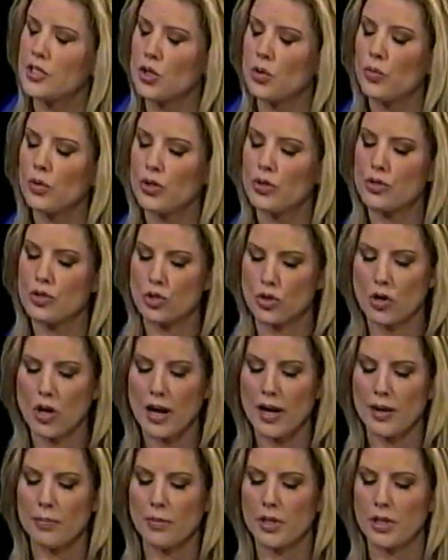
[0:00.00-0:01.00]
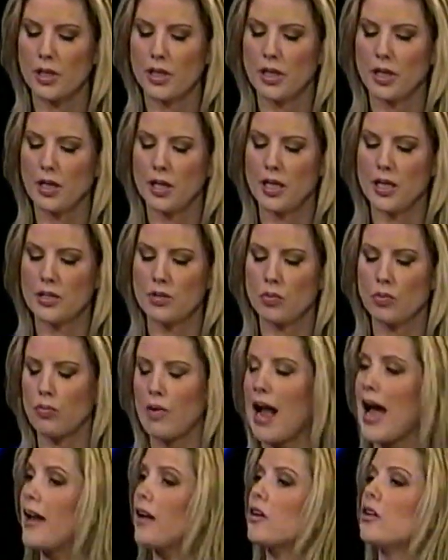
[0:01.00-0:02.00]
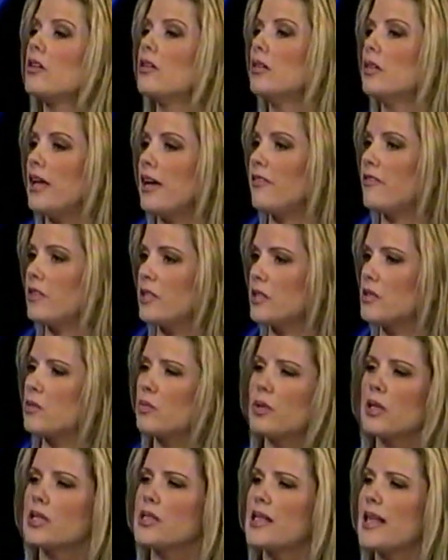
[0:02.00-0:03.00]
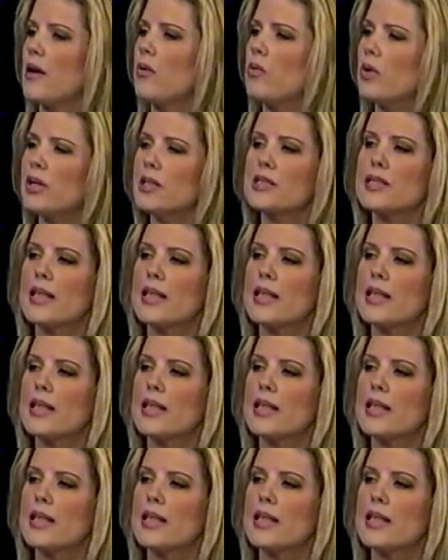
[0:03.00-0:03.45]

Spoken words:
so when you describe he's a radical leftist, what does